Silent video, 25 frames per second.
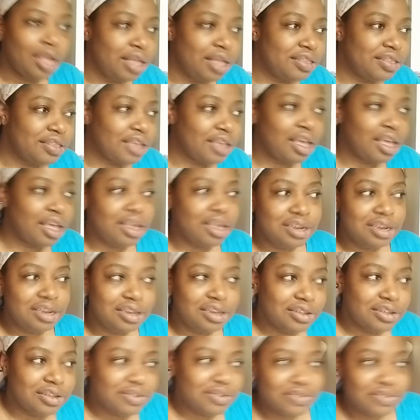it's
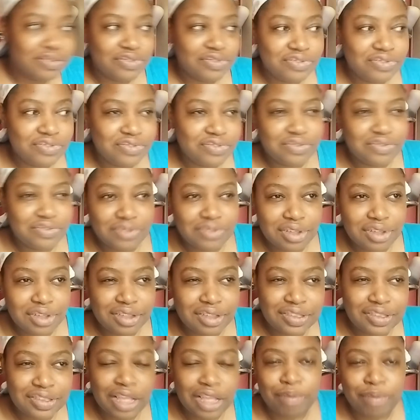kind of
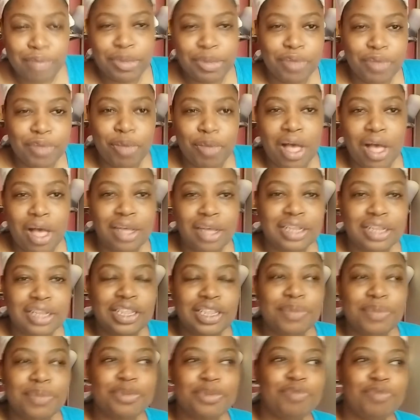a zombie
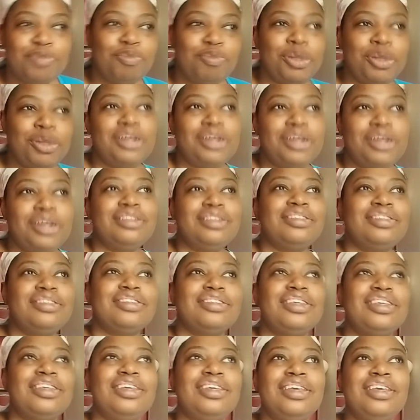apocalypse, but
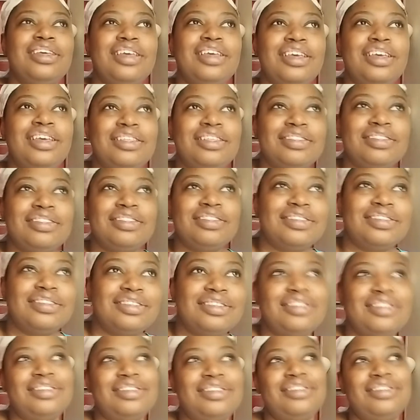
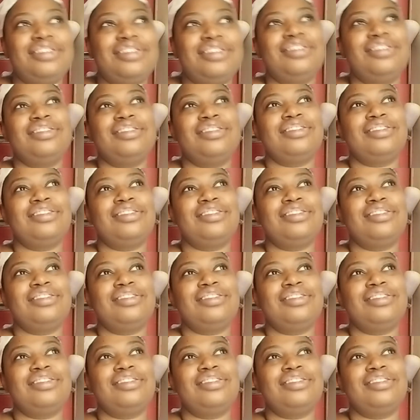it's